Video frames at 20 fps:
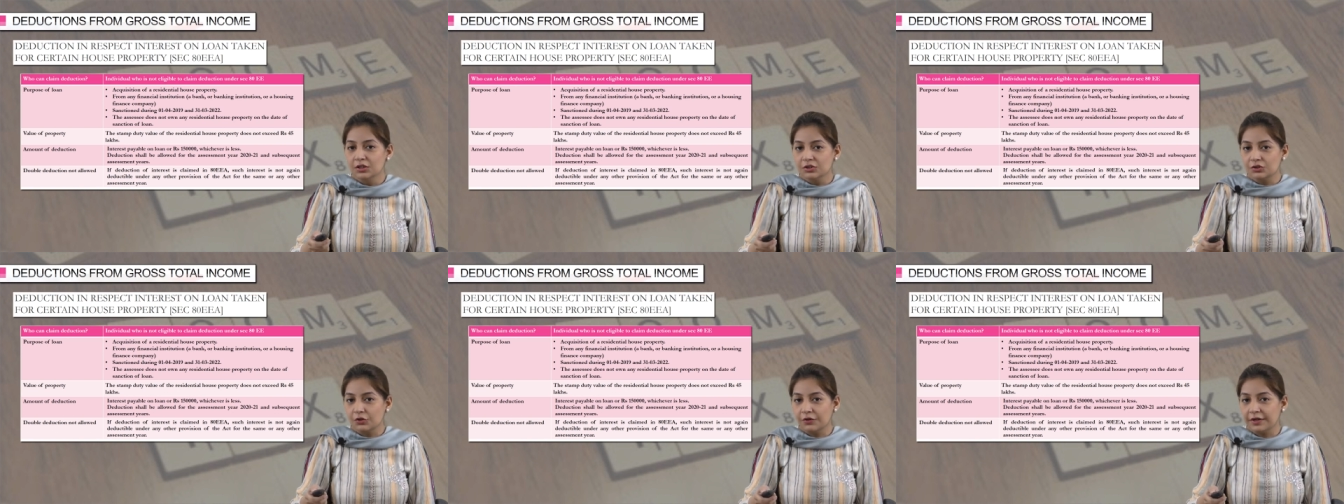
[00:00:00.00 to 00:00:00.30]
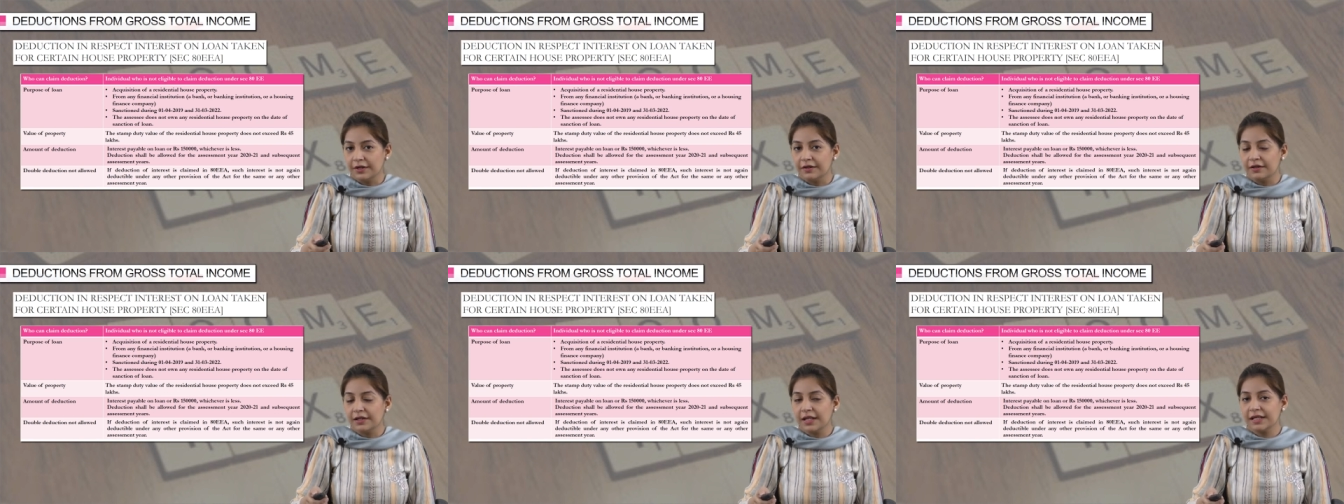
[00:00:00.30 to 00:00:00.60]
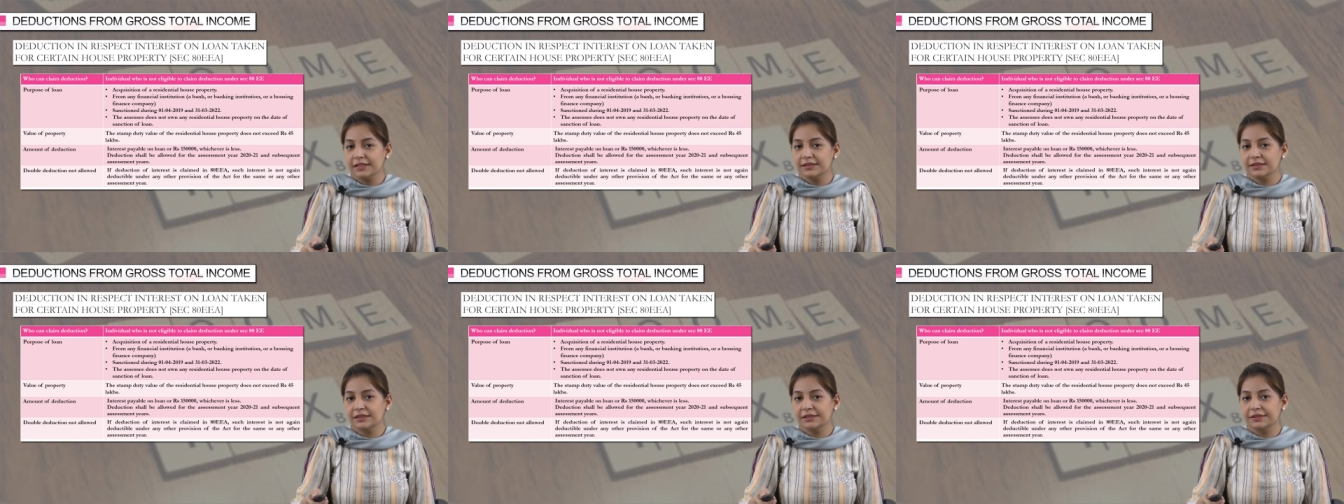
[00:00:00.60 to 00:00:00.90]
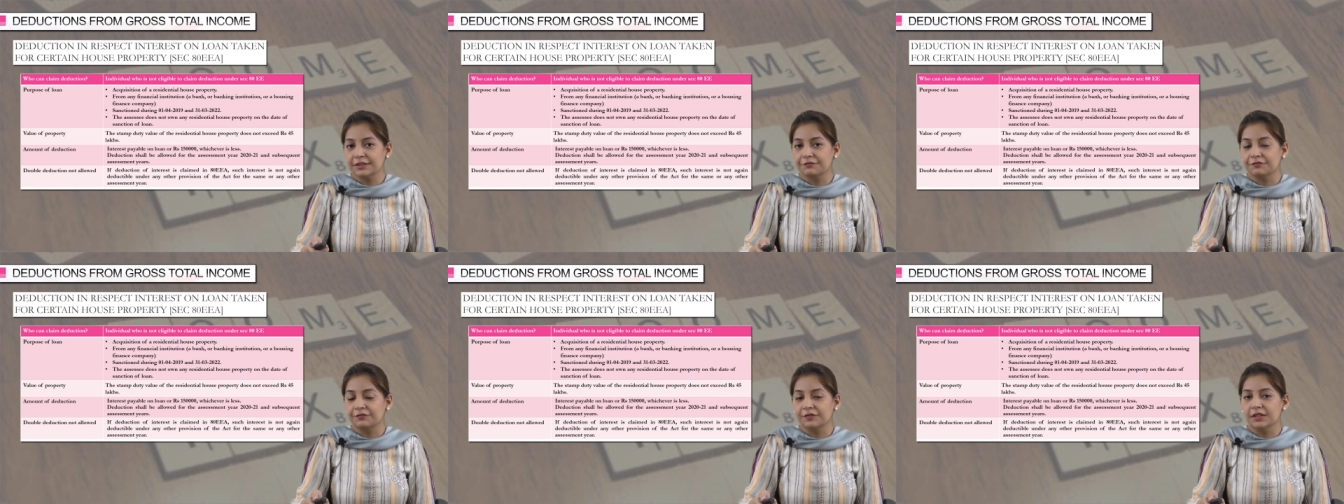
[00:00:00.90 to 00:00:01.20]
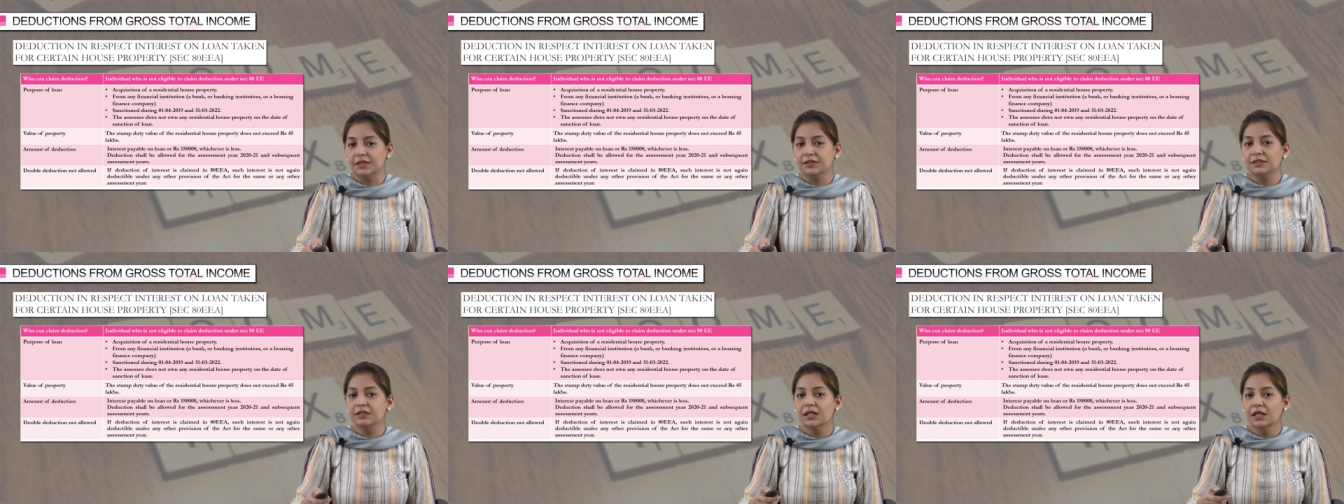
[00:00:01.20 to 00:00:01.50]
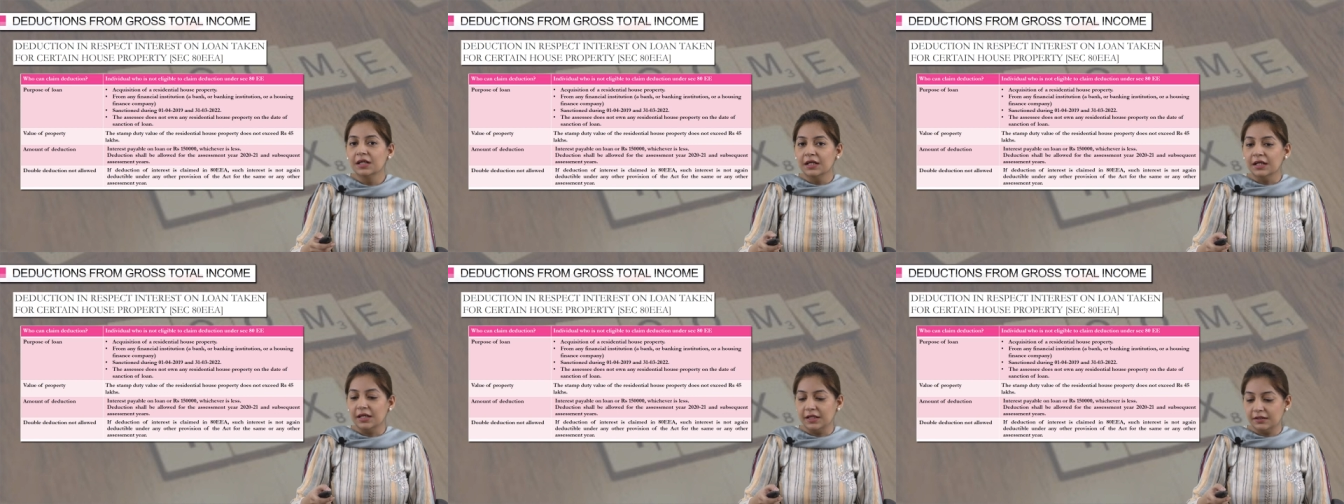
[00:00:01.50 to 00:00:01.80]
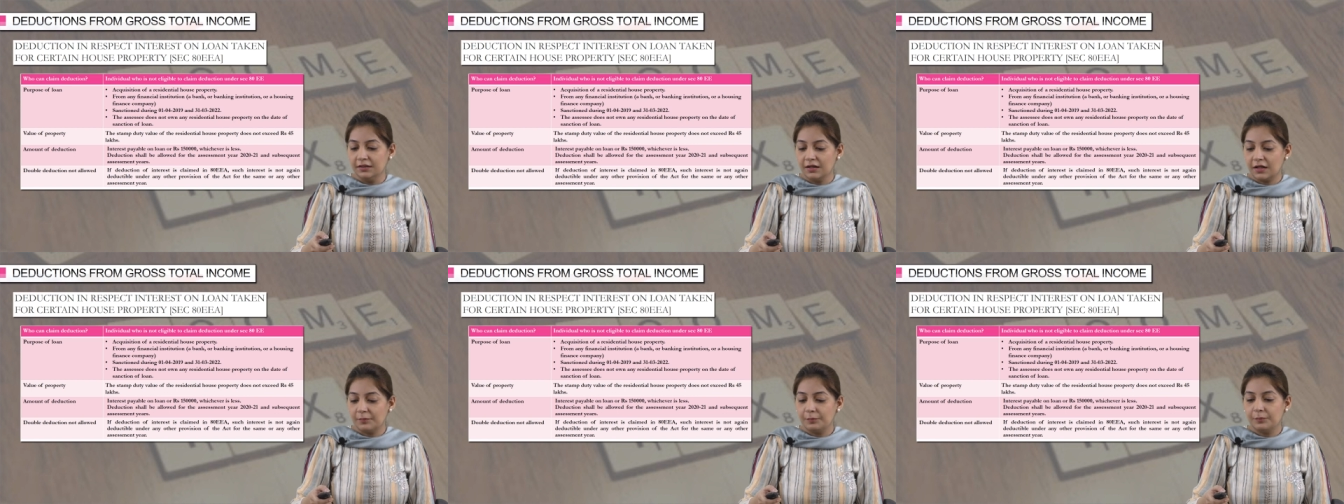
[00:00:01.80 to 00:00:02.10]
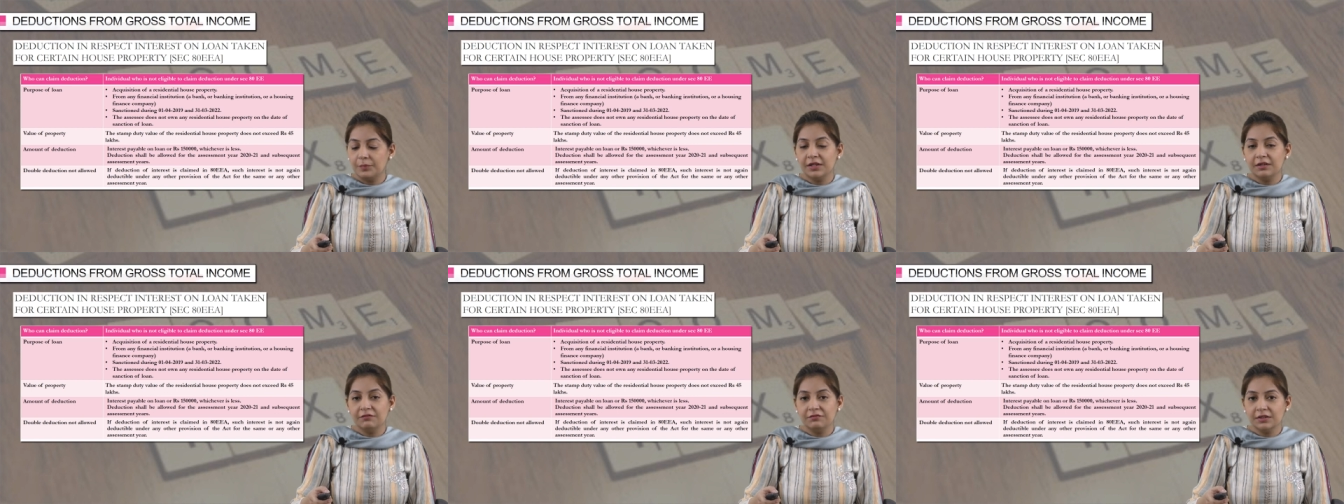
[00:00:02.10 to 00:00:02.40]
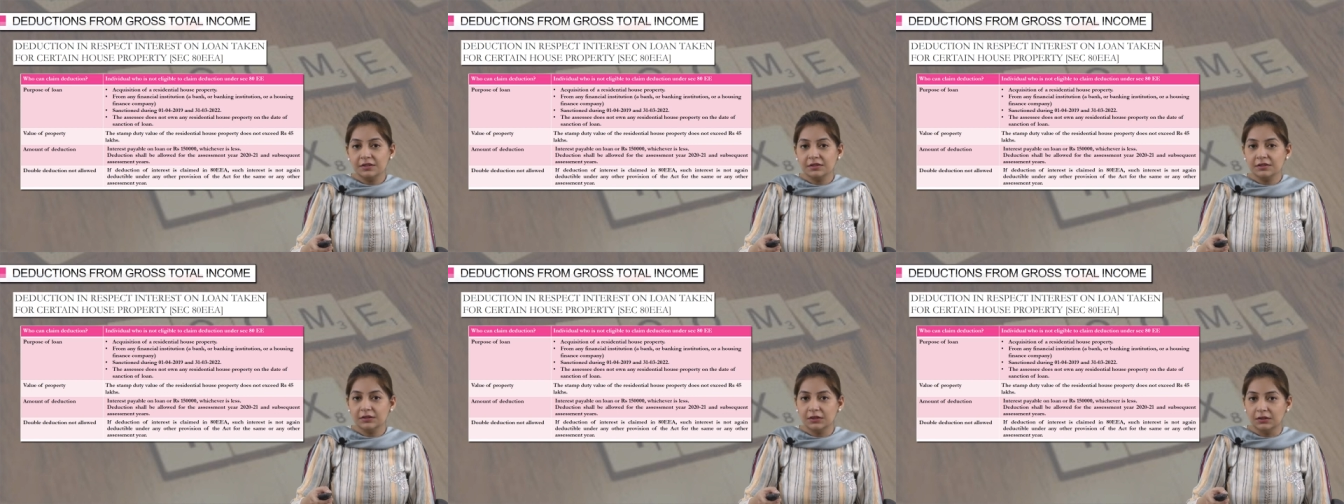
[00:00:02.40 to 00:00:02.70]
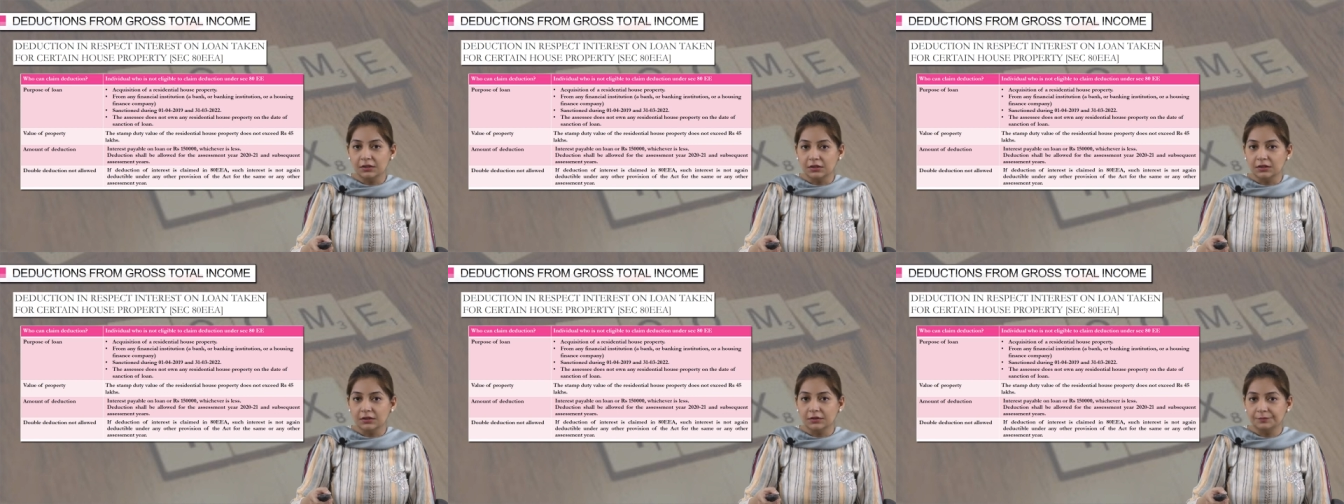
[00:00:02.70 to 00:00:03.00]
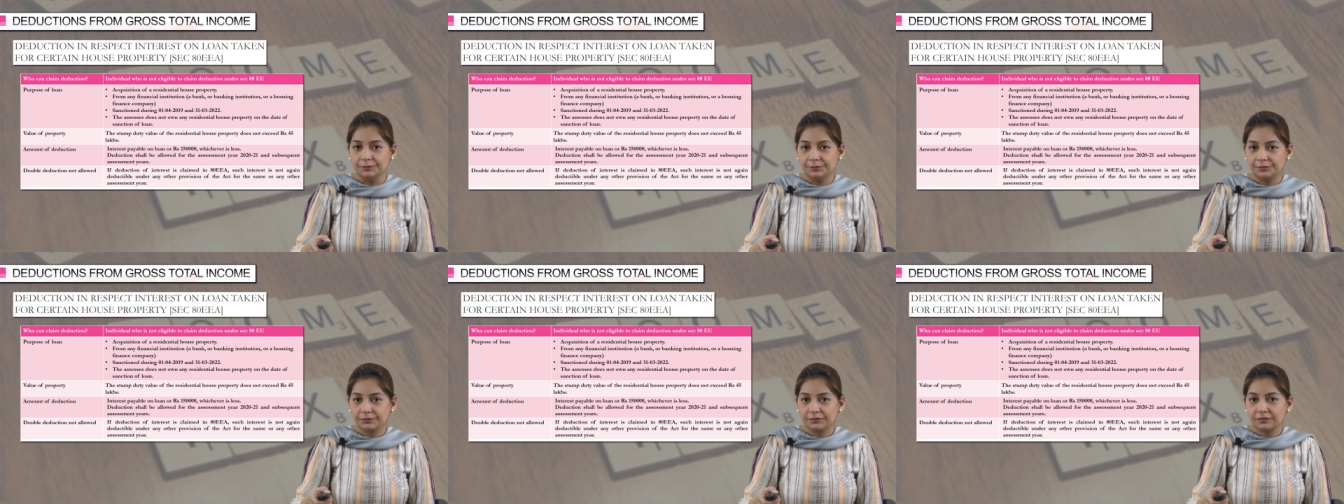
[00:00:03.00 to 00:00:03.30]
So here lies the difference in our previous uh,